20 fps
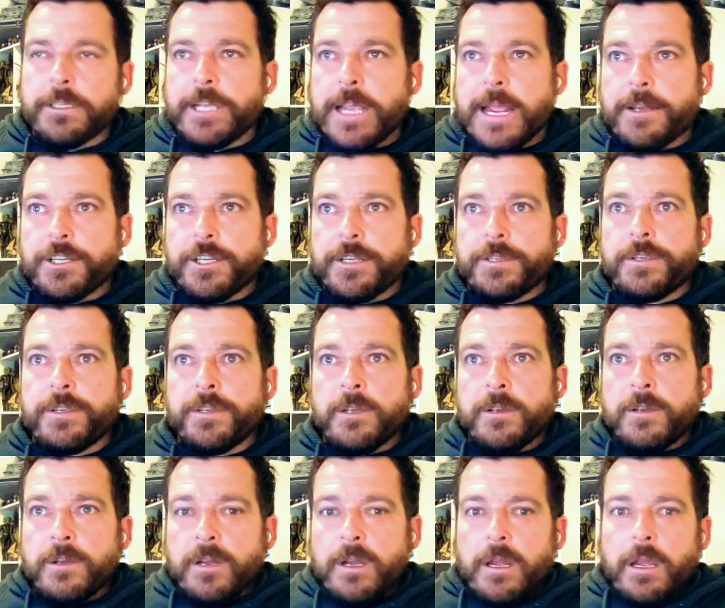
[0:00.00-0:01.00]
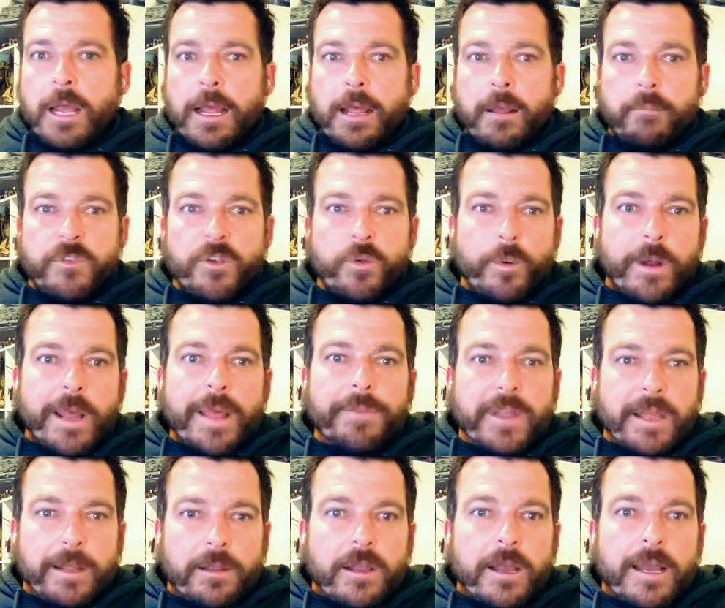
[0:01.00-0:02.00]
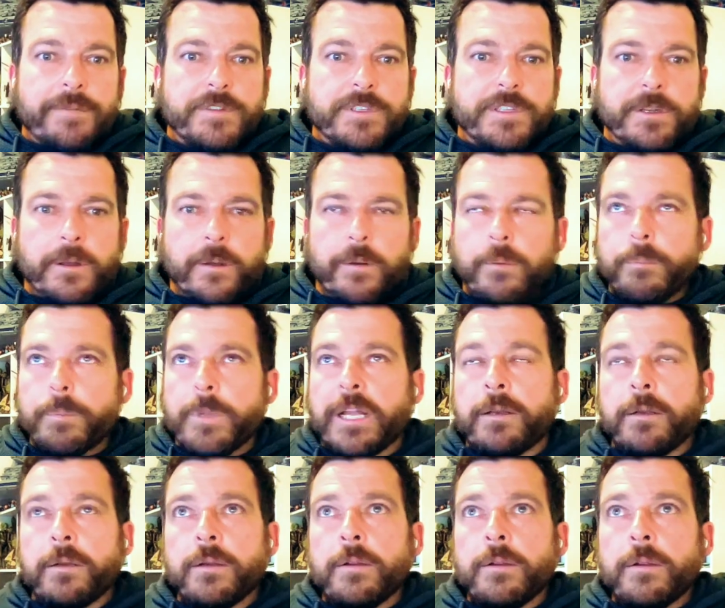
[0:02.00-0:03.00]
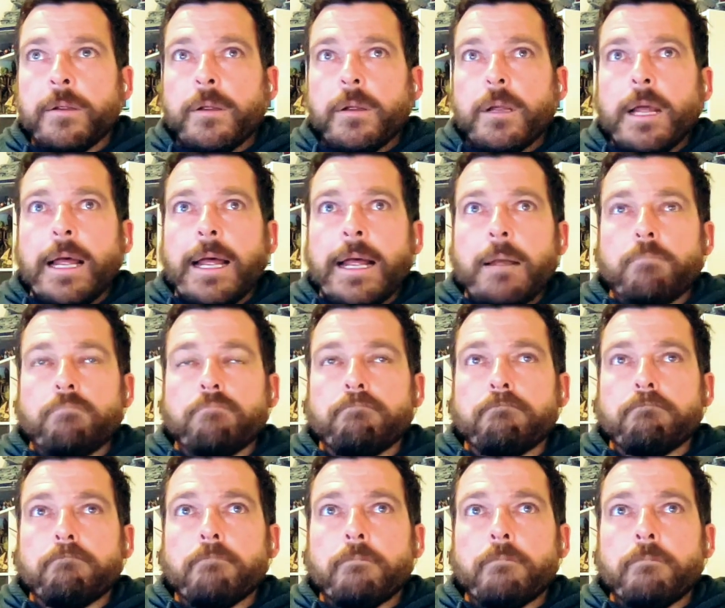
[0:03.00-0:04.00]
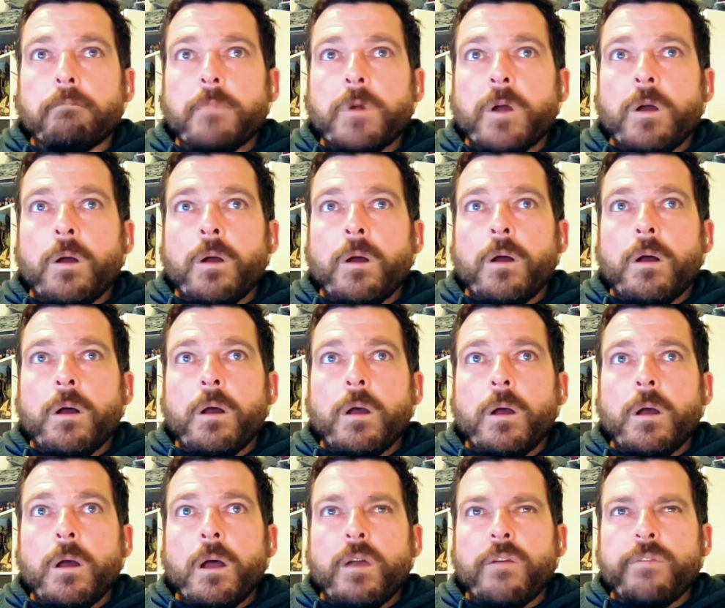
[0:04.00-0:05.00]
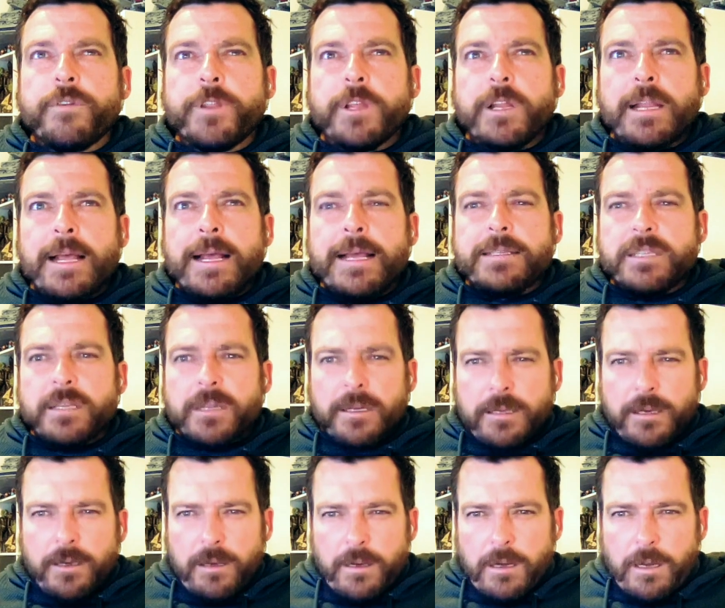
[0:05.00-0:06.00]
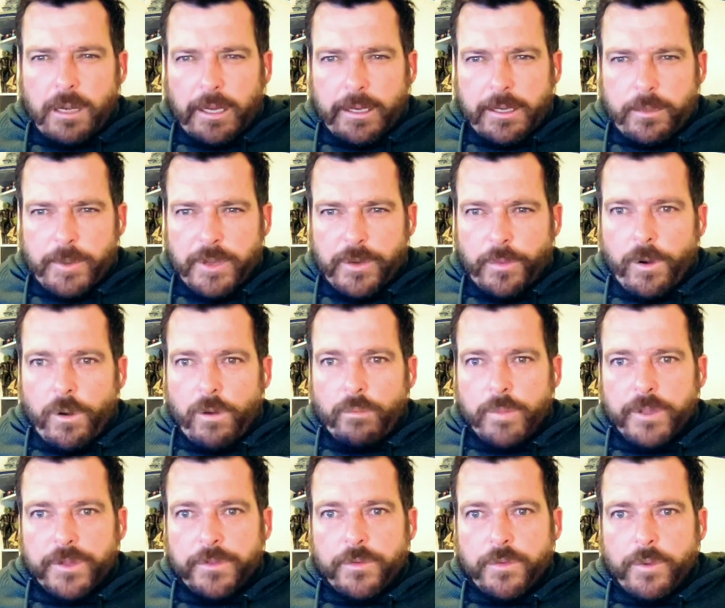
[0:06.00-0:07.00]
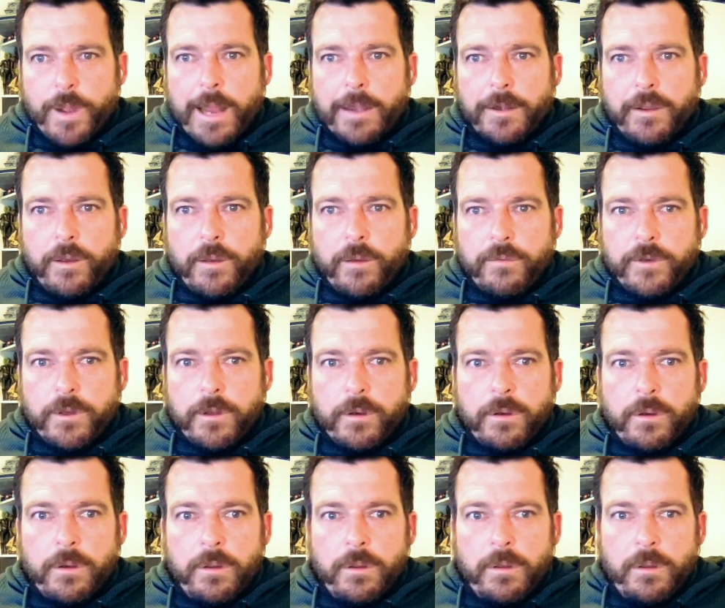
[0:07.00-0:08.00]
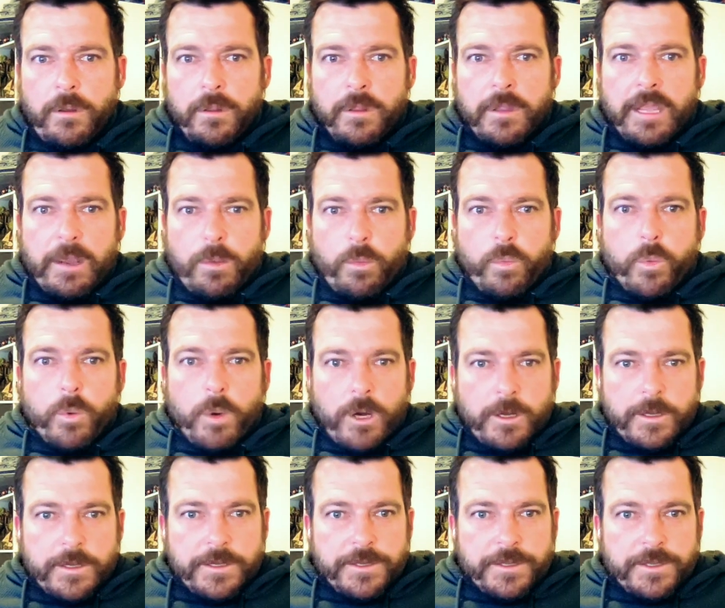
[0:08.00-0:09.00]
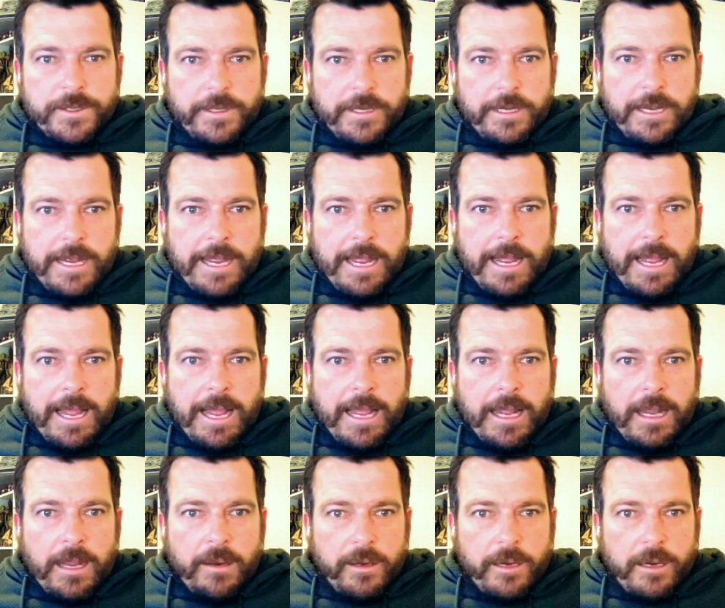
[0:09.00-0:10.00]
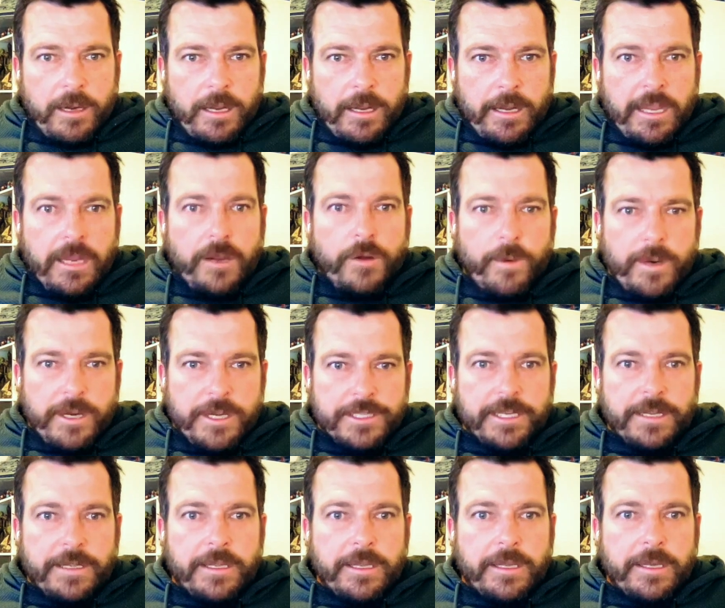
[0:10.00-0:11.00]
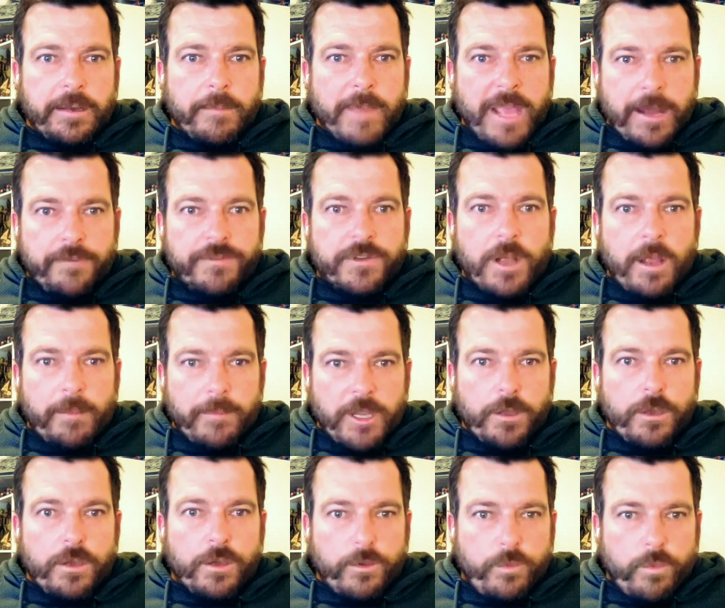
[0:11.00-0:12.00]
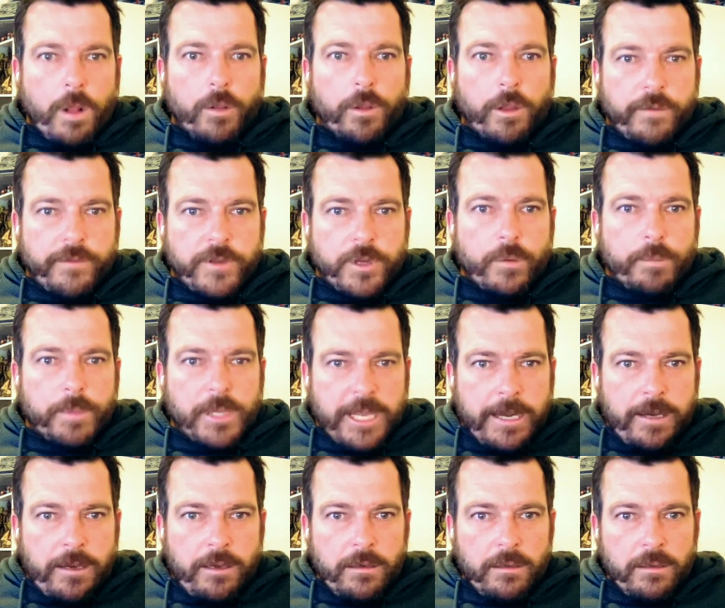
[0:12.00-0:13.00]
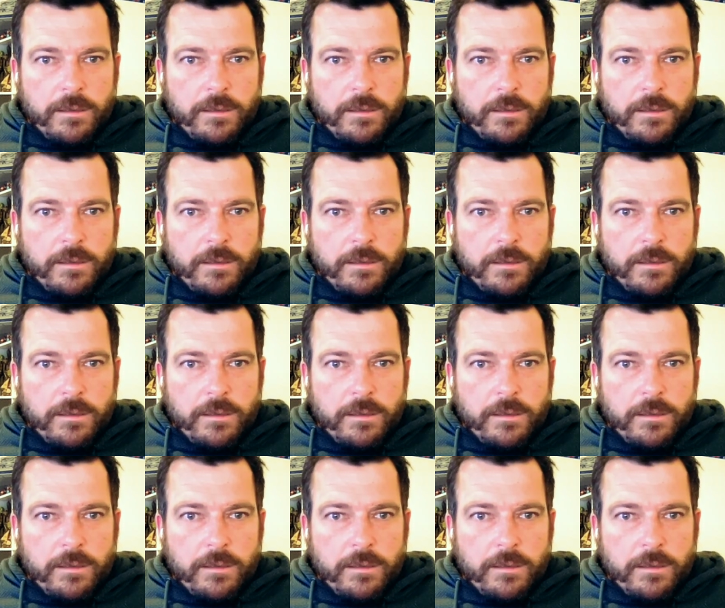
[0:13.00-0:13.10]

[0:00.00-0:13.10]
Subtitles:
changes throughout their life. So, but over the last, I could be wrong, but throughout COVID, there was an increase in the amount of time that you could roll over your plan.